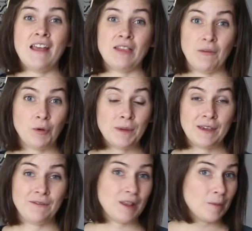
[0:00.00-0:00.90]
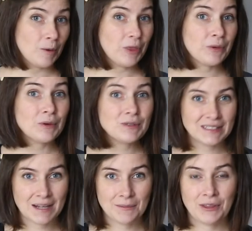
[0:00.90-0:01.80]
They will be available through
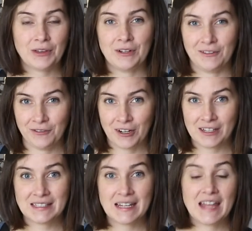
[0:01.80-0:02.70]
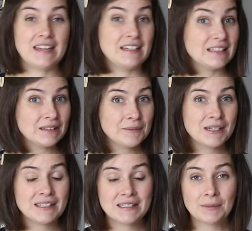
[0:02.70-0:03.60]
December 31st, and it is a
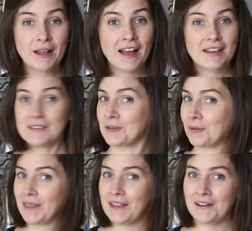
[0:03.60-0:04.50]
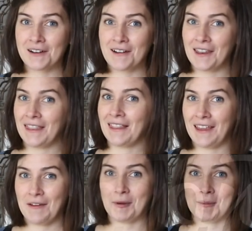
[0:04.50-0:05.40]
limited supply, so when they are gone,
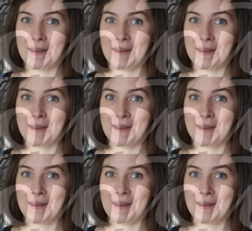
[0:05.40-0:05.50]
they will be